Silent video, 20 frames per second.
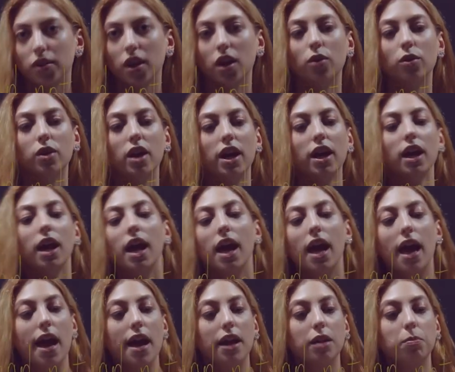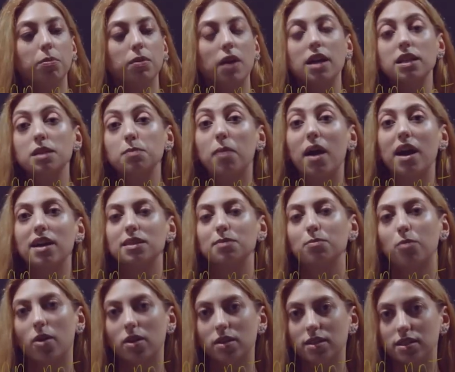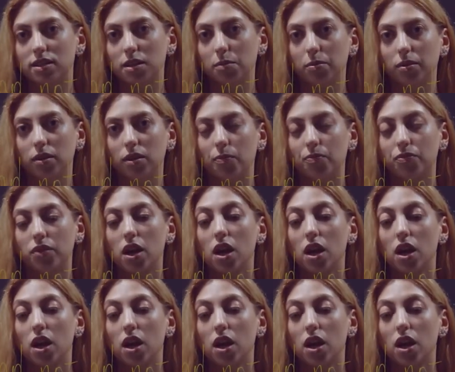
Okay, and plus past participle.